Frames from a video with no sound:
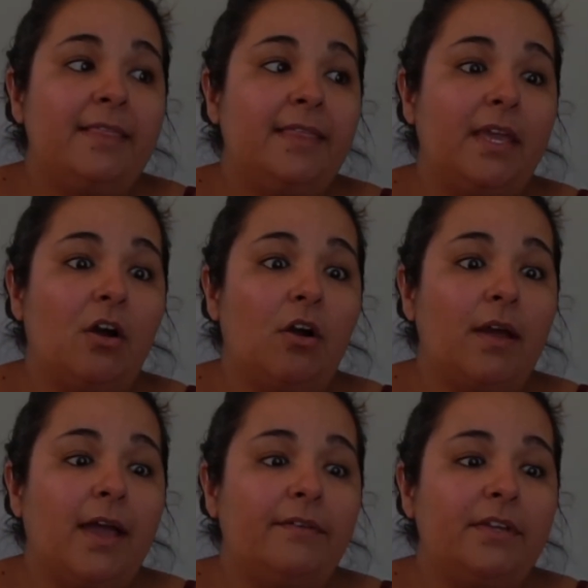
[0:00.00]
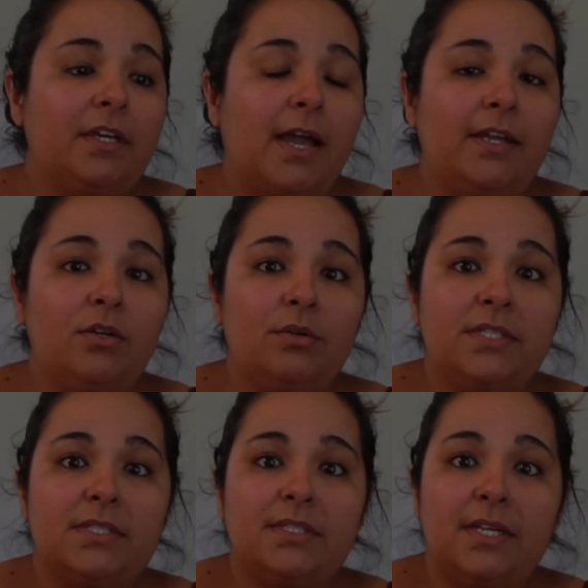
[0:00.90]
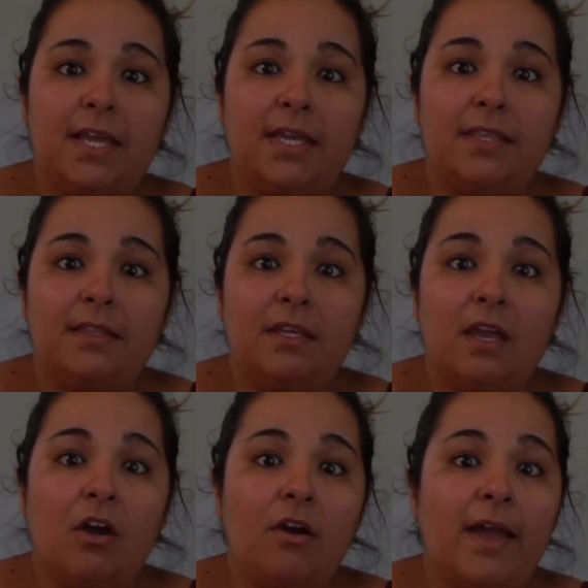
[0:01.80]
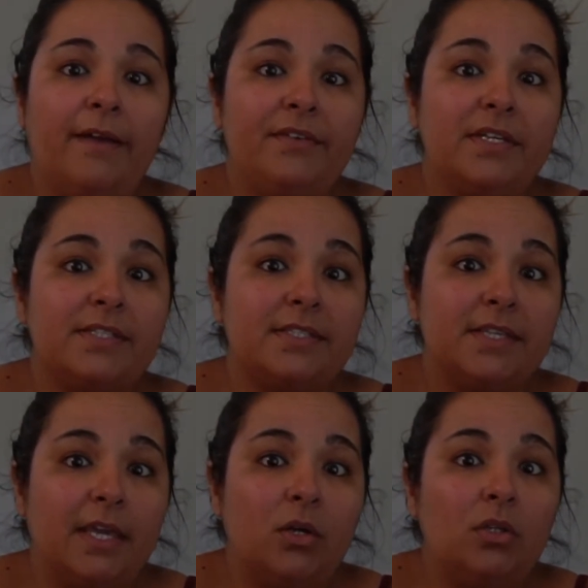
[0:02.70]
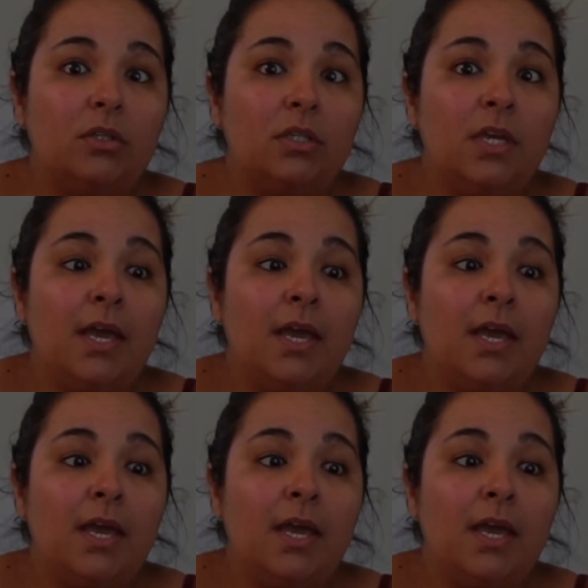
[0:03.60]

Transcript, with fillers: They are having, I noticed today that they are having a sale.